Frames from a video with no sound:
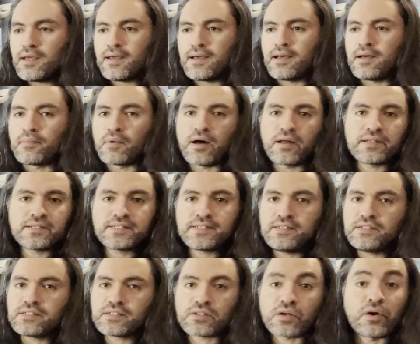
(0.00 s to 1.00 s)

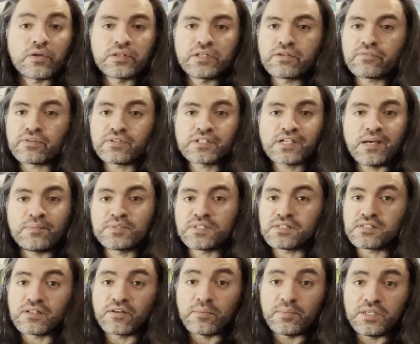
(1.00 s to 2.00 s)
Honestly, just all the different types of
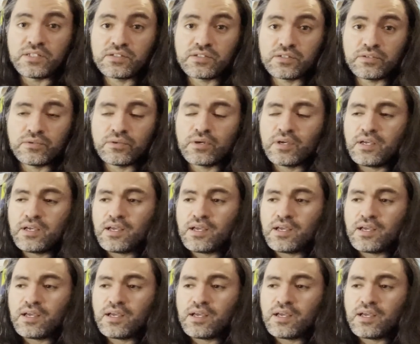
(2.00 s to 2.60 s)
stuff I'm into.